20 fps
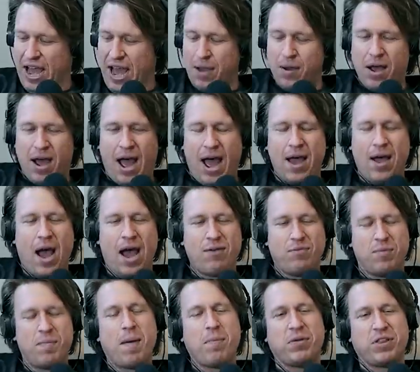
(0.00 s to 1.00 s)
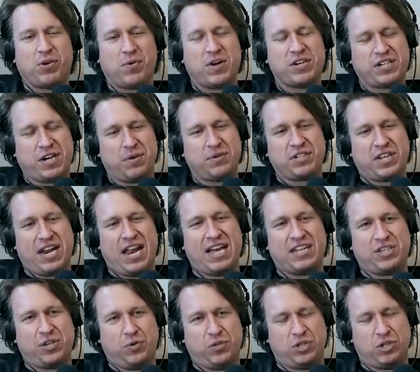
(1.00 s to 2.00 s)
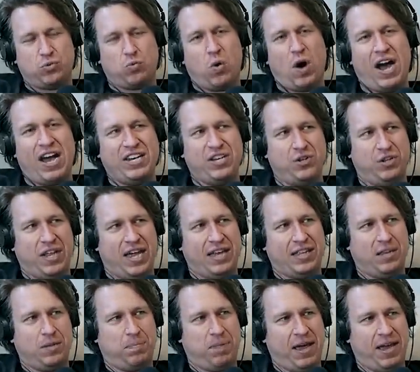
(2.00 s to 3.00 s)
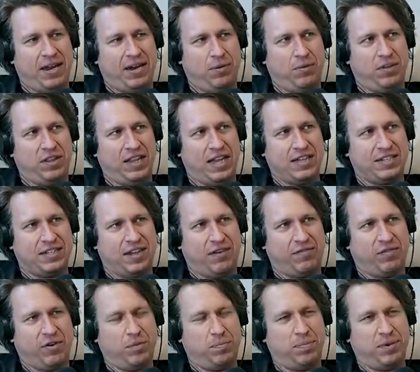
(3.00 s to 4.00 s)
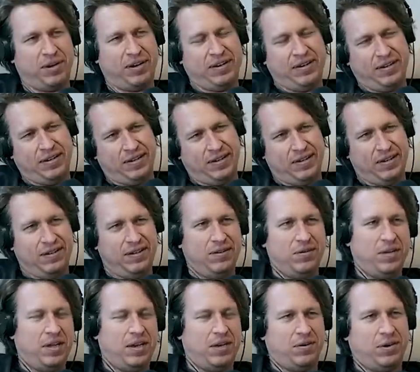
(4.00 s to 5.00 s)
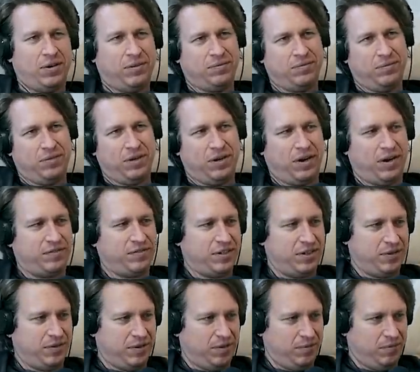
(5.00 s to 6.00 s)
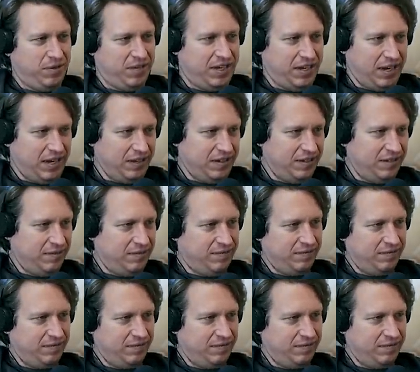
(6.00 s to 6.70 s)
I remember the question I was going to ask you, which is why do you like the painting with less effort? But I don't know. We don't have to do it. We can end.